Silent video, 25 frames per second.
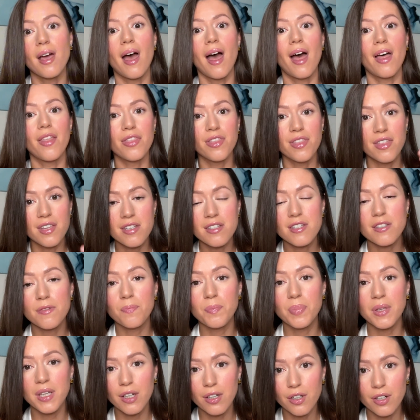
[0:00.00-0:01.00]
at this
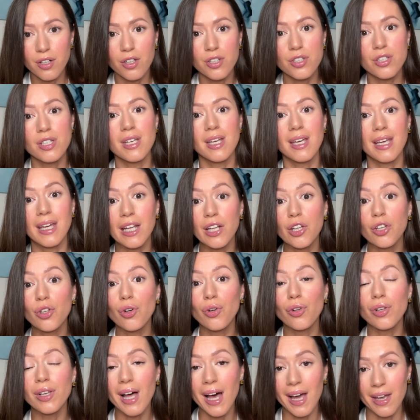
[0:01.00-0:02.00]
period in
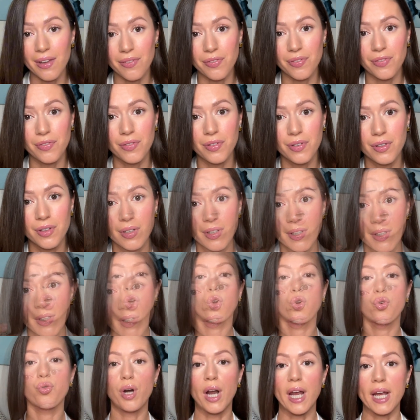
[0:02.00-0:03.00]
your life.
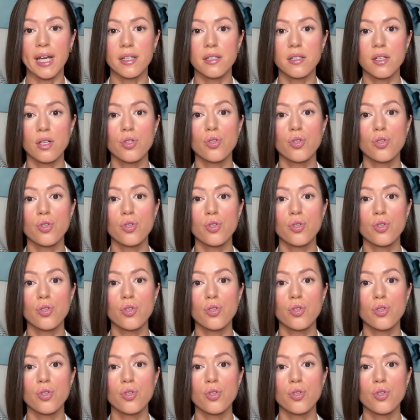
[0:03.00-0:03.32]
Great.